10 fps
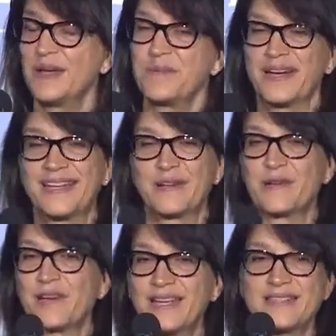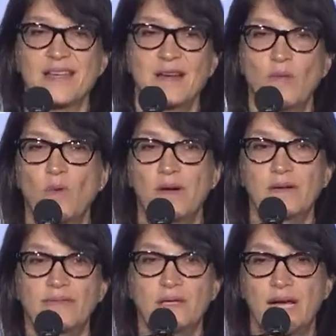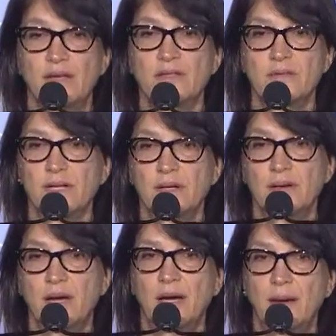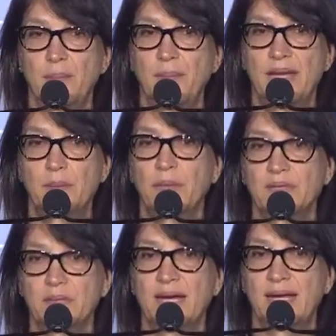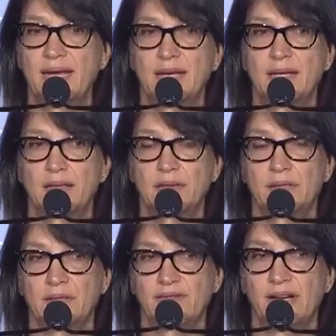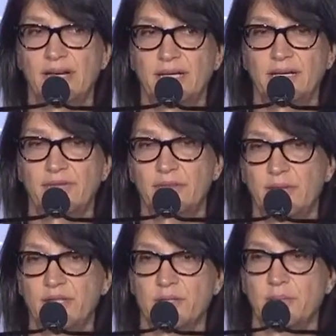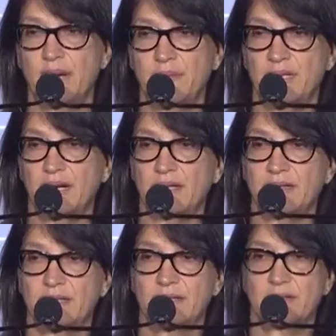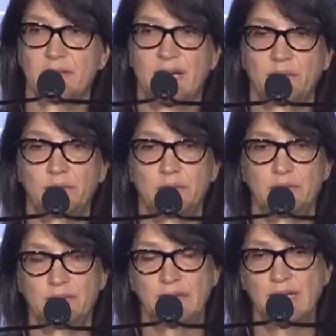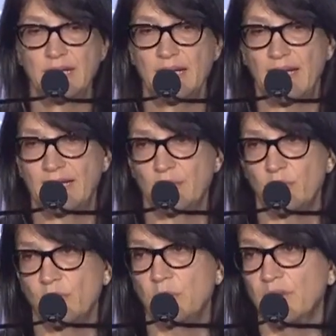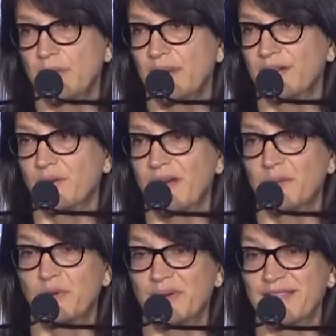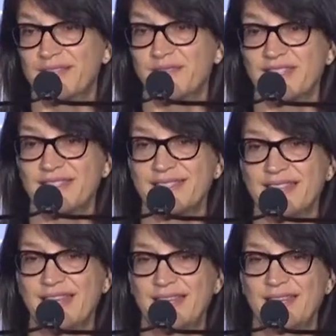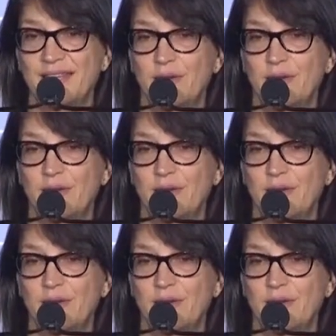But he he's a wonderful guy who's written um, many books about Haiti, including the very influential Papadoc and the Tonton Macoute. And he wrote a book about Graham Greene's visits to Haiti.